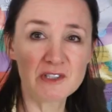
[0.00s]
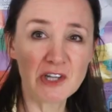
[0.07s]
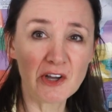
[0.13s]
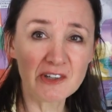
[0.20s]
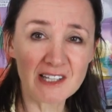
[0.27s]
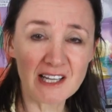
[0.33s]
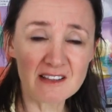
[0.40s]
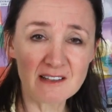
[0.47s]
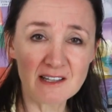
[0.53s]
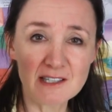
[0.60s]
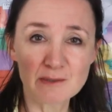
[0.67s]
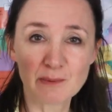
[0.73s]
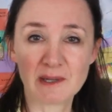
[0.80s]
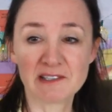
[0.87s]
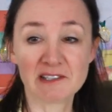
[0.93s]
don't get
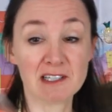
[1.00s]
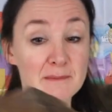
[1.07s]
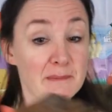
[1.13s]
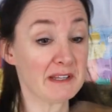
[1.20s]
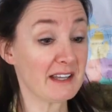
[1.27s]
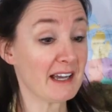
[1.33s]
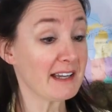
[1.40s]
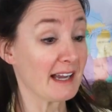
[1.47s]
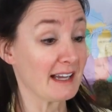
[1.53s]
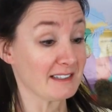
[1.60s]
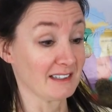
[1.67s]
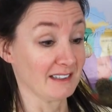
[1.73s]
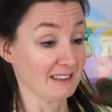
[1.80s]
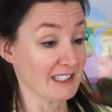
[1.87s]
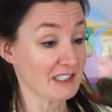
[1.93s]
these ones here, but they are
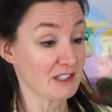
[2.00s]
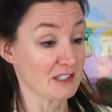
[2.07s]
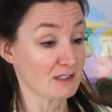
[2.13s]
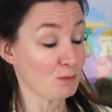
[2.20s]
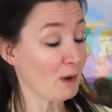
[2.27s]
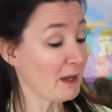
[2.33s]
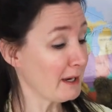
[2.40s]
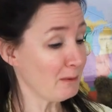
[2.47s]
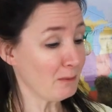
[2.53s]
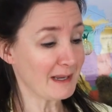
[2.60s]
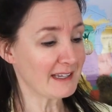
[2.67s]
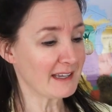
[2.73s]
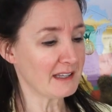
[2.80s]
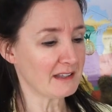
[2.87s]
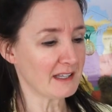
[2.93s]
delicious. Why don't we
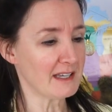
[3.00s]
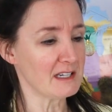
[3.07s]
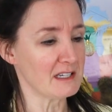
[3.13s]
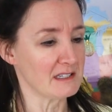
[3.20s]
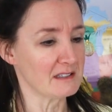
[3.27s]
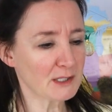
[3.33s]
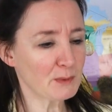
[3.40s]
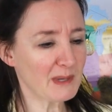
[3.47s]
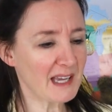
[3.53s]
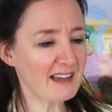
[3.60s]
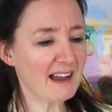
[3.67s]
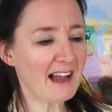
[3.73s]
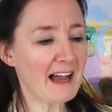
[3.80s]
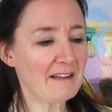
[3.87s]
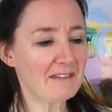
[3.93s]
get these? Because we get
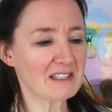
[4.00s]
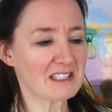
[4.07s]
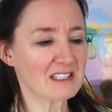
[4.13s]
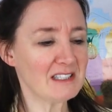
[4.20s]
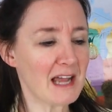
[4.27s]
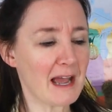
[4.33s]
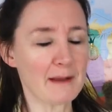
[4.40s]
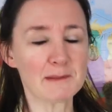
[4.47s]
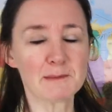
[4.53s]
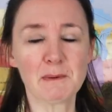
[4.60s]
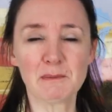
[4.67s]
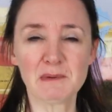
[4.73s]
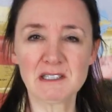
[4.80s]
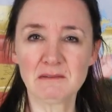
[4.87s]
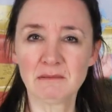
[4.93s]
Harvest Snaps, but
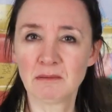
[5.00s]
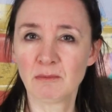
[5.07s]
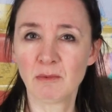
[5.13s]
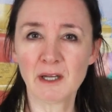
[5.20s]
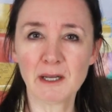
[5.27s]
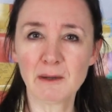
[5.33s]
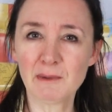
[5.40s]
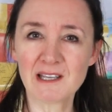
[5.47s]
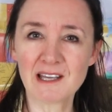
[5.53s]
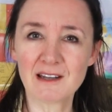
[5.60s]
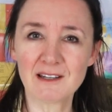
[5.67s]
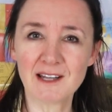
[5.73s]
why don't we get